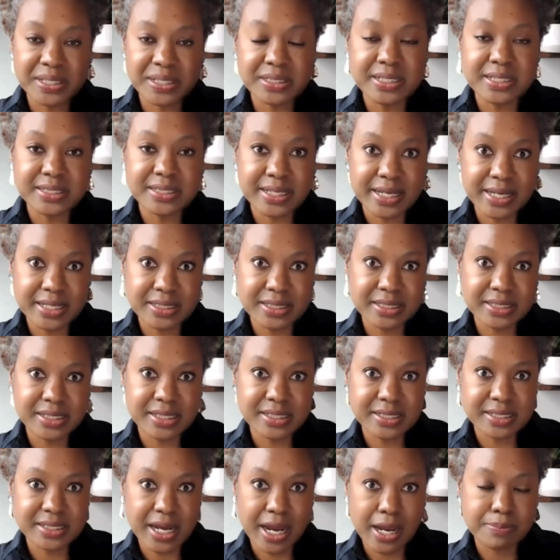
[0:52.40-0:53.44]
business
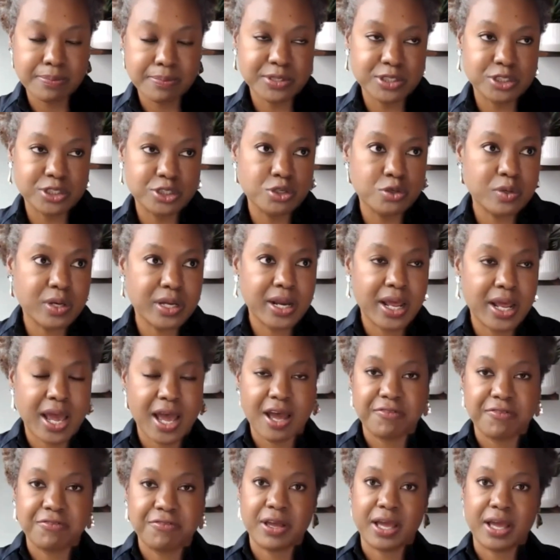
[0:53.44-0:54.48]
entity types. You can
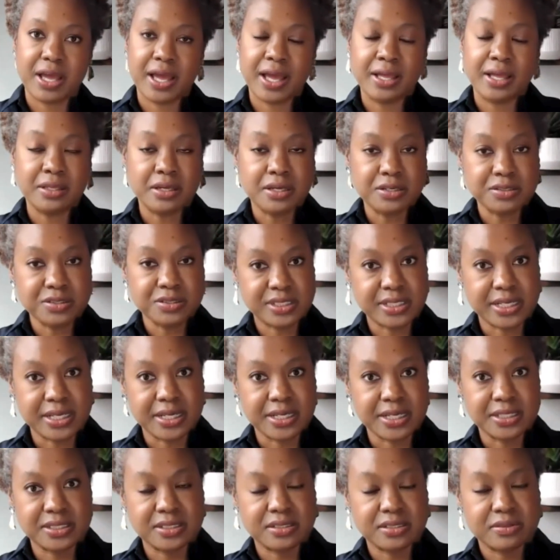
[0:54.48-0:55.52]
have
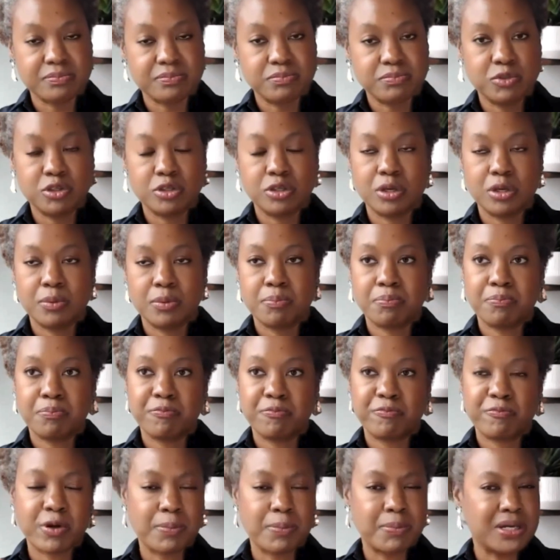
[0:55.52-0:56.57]
LLCs.
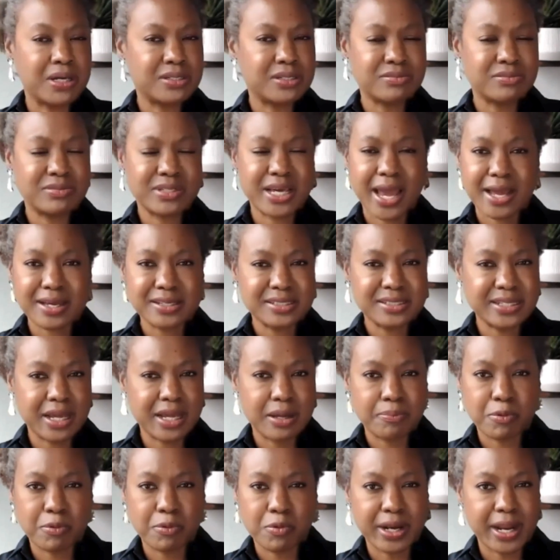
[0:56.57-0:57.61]
From a tax
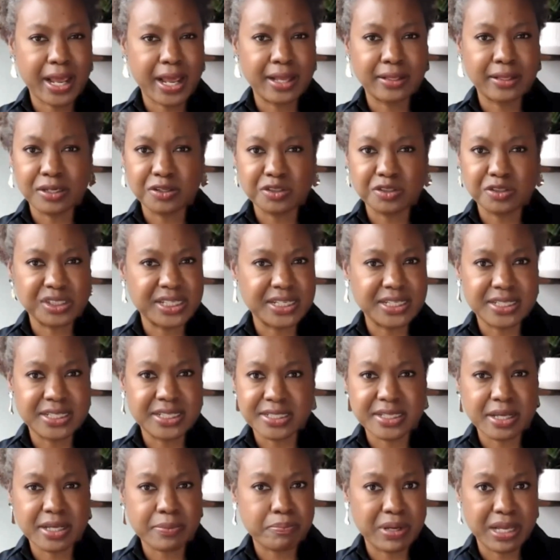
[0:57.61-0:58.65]
standpoint, LLC
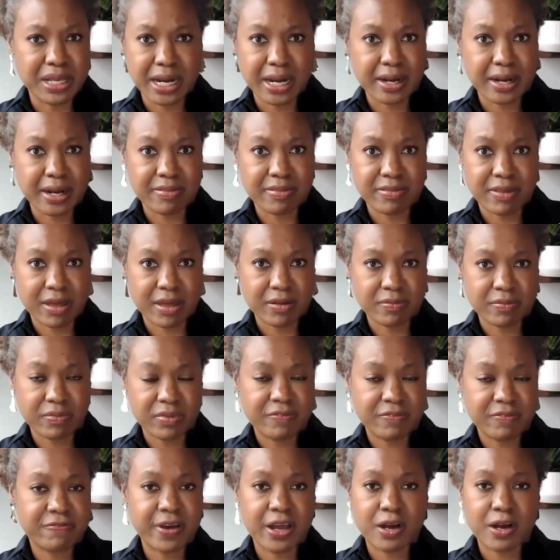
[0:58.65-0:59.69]
doesn't mean anything.
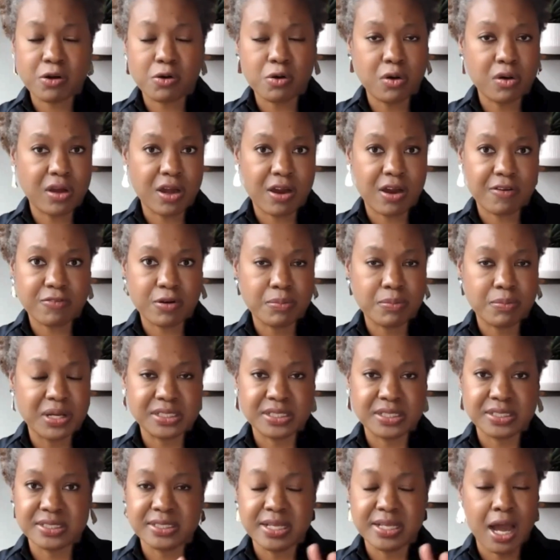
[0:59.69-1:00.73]
Federal
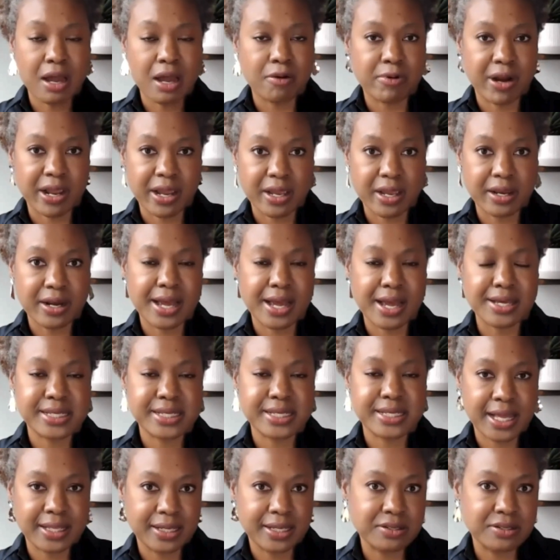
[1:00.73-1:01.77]
government does not
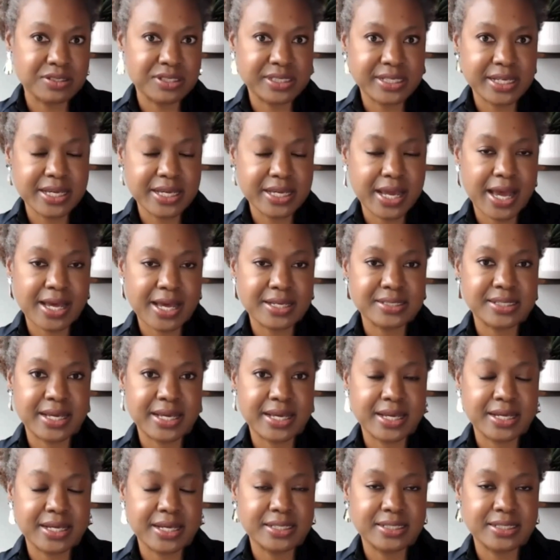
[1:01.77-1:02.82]
recognize LLC as
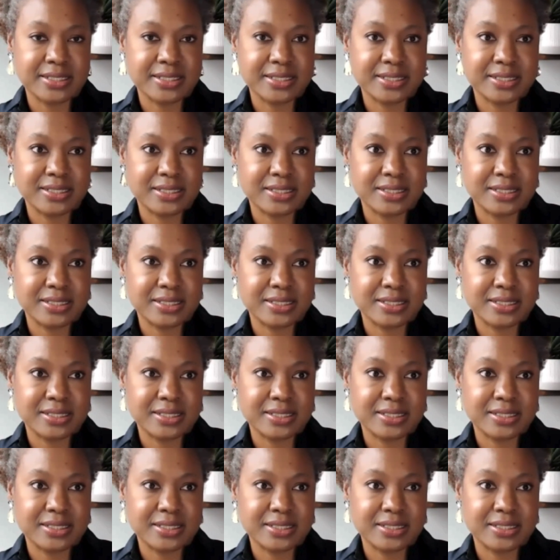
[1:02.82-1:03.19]
a